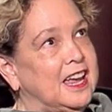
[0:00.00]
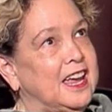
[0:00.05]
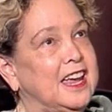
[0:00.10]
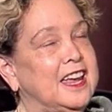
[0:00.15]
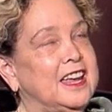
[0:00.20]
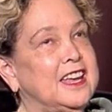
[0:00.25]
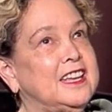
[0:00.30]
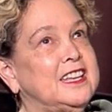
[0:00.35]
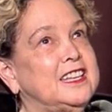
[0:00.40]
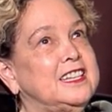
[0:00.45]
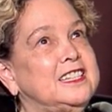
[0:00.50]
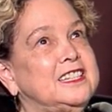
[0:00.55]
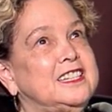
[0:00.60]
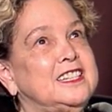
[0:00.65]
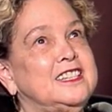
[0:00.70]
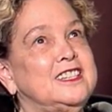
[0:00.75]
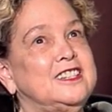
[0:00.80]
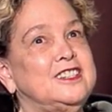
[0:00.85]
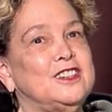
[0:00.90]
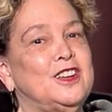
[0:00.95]

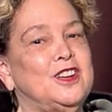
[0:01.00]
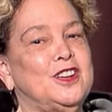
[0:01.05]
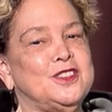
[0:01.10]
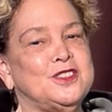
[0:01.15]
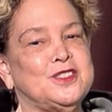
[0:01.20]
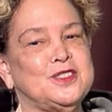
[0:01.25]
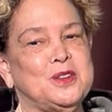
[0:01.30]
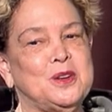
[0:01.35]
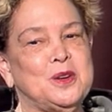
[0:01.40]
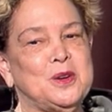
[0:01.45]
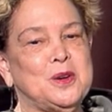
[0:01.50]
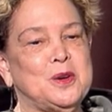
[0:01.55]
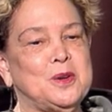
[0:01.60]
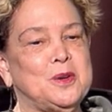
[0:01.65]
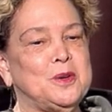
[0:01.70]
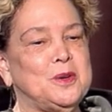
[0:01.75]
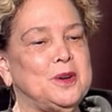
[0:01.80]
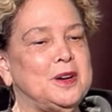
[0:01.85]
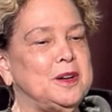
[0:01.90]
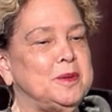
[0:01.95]
and
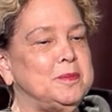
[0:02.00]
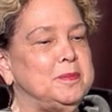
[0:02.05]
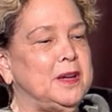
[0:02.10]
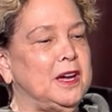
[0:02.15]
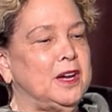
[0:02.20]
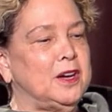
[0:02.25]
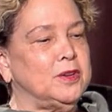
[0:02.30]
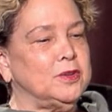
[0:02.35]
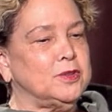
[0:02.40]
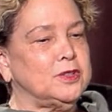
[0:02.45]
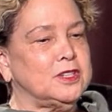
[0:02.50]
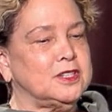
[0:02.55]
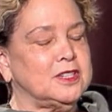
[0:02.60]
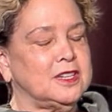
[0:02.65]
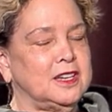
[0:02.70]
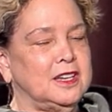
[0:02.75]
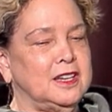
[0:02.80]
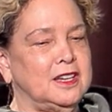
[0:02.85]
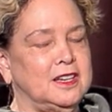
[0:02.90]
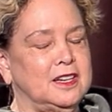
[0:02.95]
also about
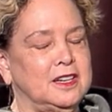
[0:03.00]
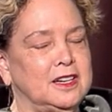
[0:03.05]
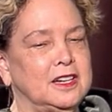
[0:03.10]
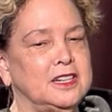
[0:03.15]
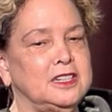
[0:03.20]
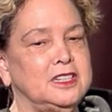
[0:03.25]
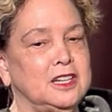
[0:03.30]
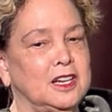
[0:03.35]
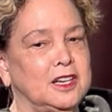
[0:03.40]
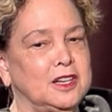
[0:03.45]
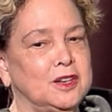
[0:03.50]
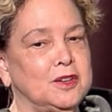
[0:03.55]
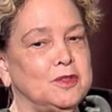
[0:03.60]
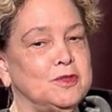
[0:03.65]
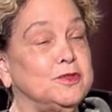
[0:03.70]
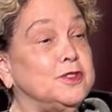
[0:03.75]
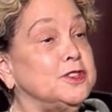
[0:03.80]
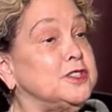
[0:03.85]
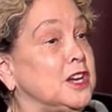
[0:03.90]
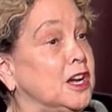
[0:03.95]
a young
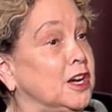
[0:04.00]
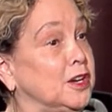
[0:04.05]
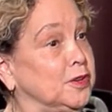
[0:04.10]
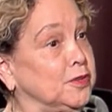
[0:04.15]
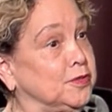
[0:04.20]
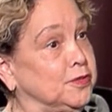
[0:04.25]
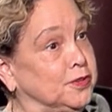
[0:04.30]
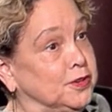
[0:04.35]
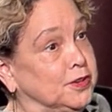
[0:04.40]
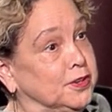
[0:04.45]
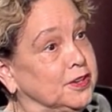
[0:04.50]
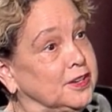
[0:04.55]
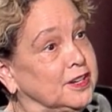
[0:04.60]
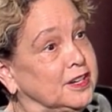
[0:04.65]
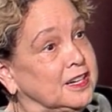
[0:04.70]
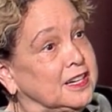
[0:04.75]
photographer